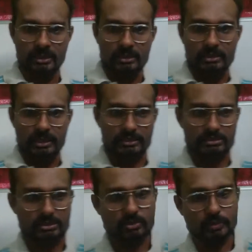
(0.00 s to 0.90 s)
Okay,
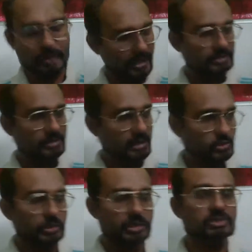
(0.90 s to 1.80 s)
so we can say it
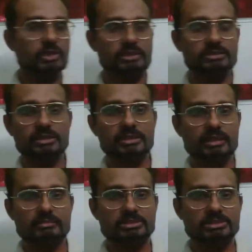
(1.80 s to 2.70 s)
took its origin in
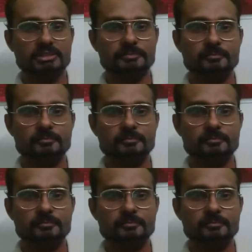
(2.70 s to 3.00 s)
chemistry.